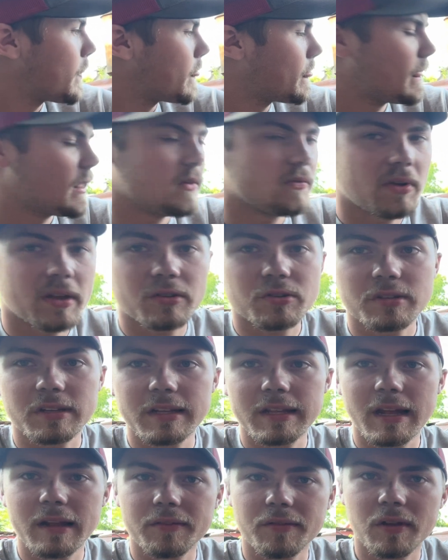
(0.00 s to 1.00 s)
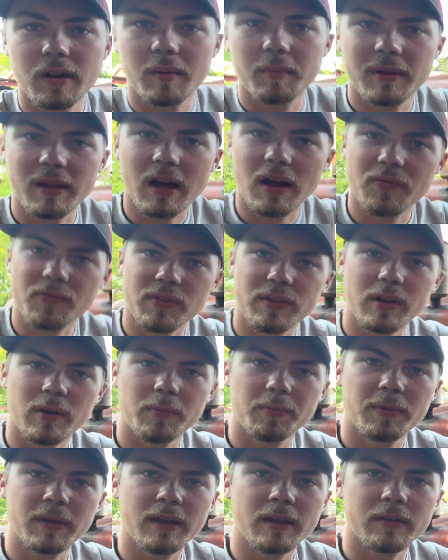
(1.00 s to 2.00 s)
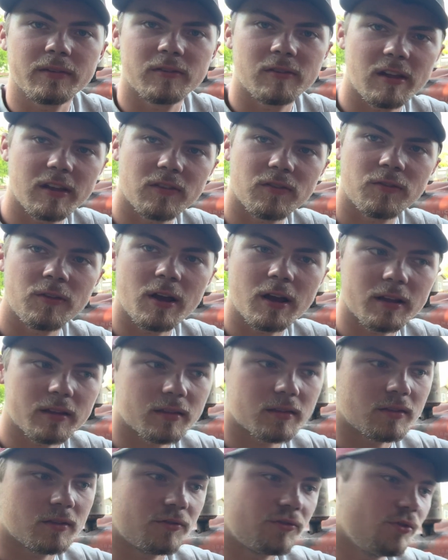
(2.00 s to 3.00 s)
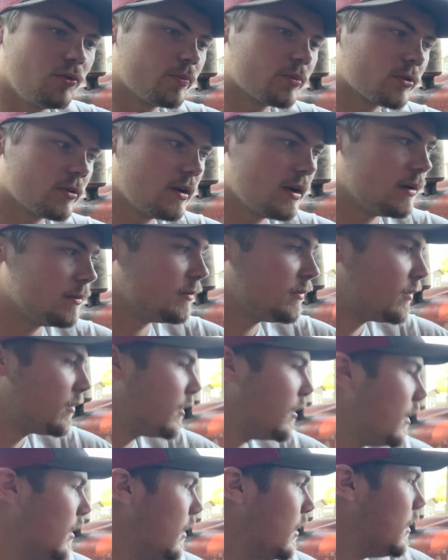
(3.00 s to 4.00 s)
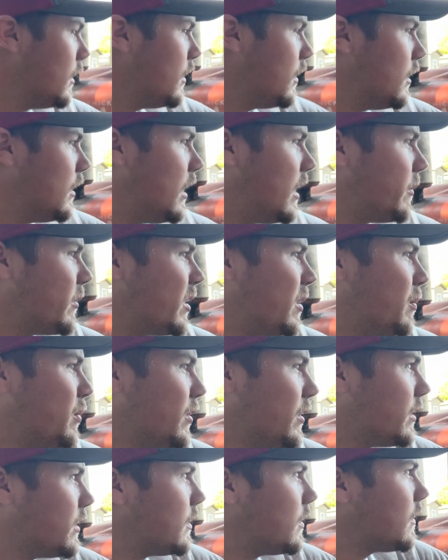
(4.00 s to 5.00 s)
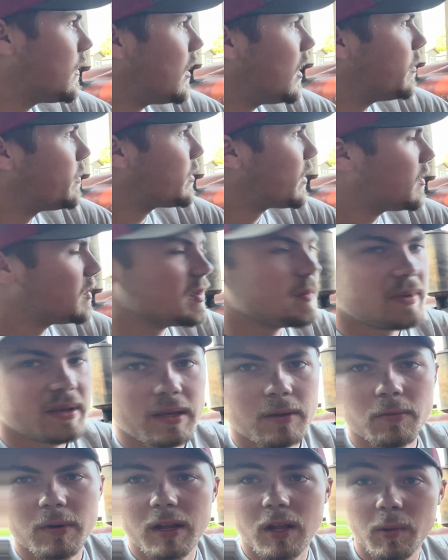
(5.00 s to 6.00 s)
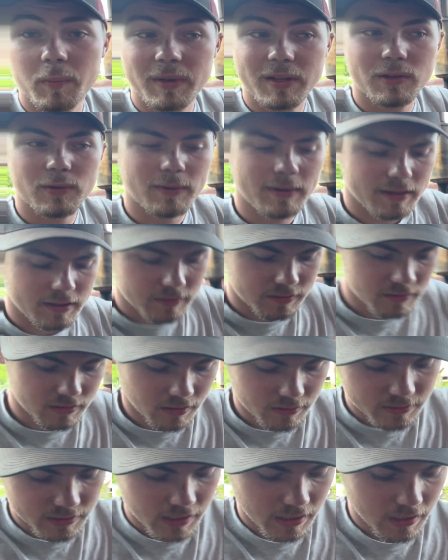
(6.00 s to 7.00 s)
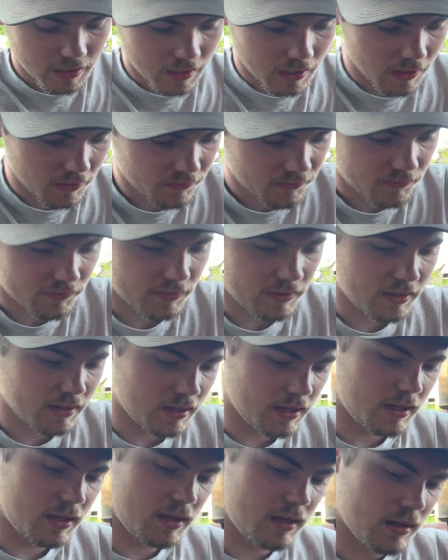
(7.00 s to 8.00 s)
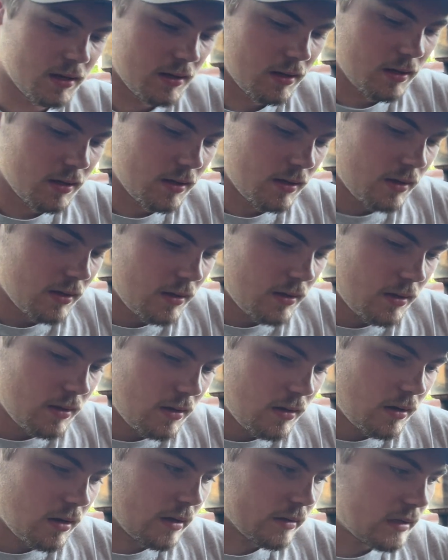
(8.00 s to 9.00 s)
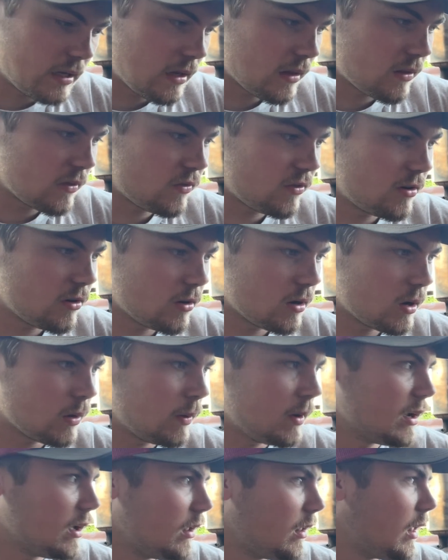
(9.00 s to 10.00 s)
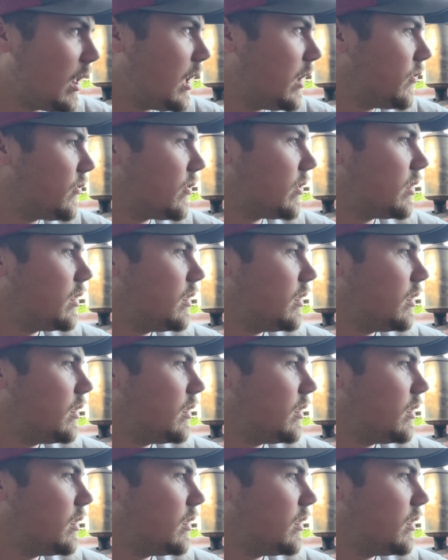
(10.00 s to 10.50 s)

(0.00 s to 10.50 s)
eventually that's going to be off of there, because that's not the Super M's. I'm going to put, what I'll be doing is I'll take the steering wheel off of